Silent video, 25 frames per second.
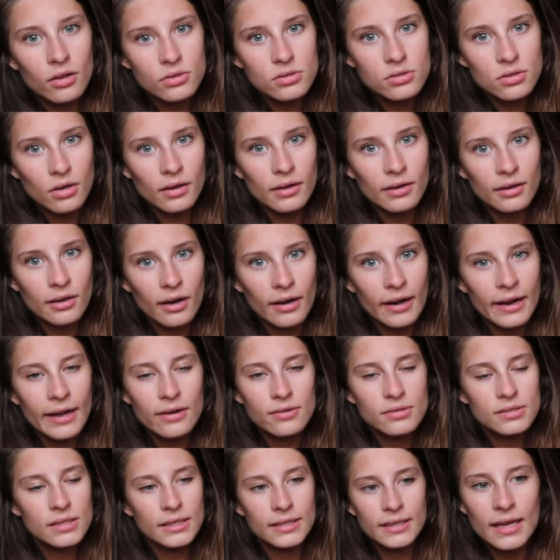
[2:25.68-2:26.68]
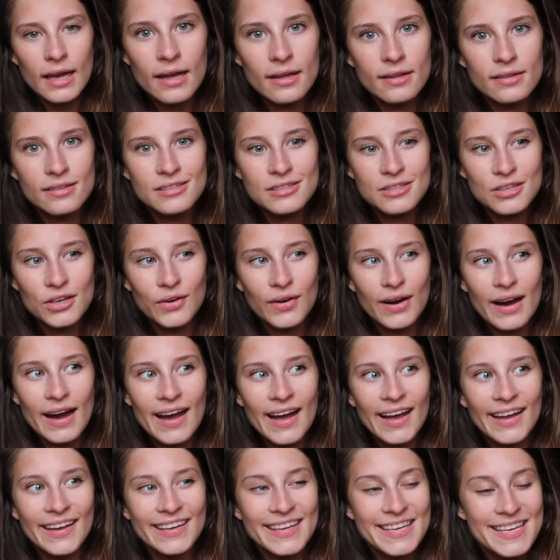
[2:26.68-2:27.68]
close to Ariana Grande. I was like, yes. So
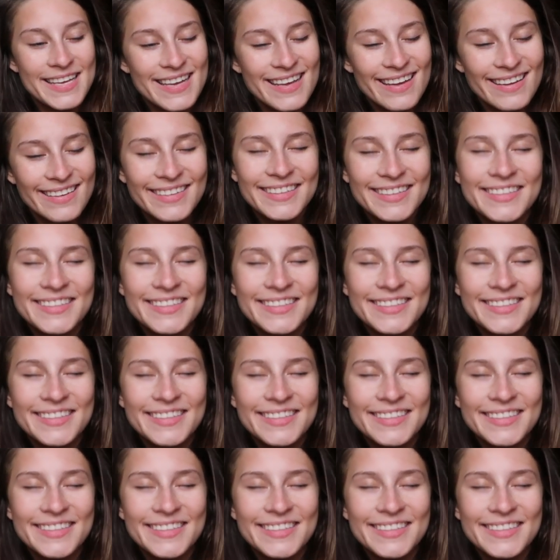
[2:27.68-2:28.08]
I